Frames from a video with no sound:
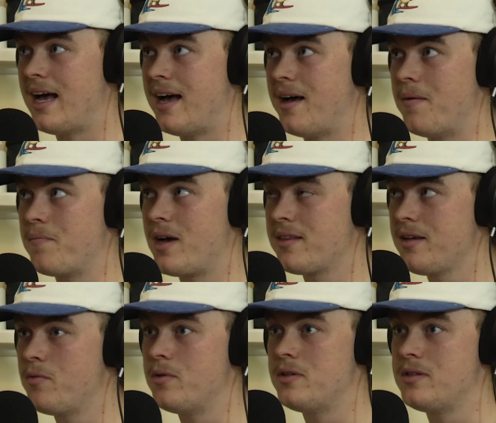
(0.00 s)
I
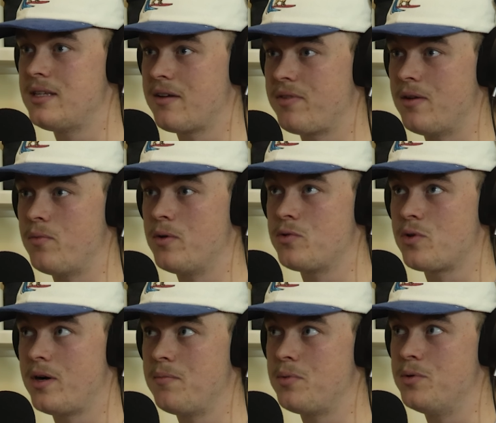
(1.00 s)
think we definitely will
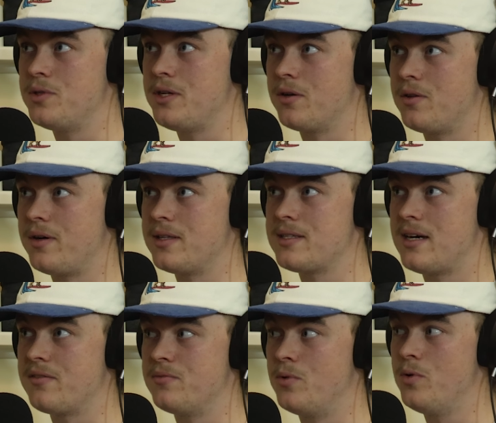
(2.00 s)
try and push the online
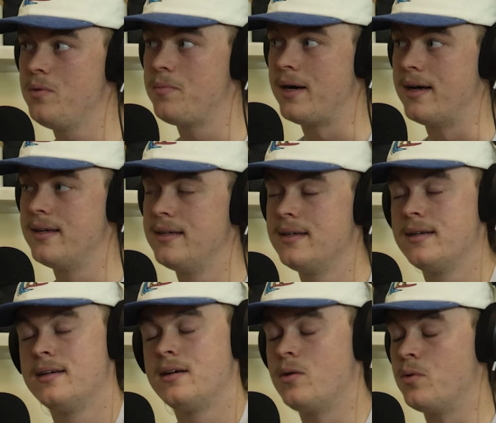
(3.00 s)
stuff more, but
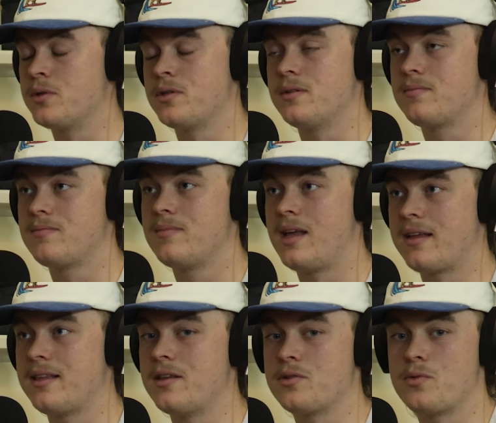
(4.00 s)
also I
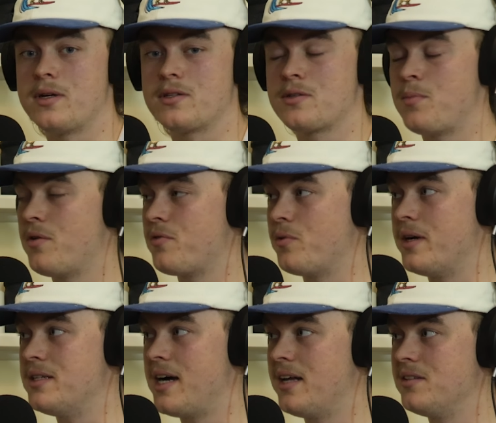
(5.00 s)
think there's always a spot for
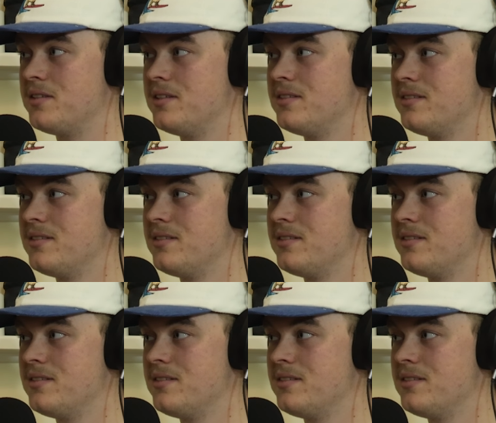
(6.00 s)
retailers.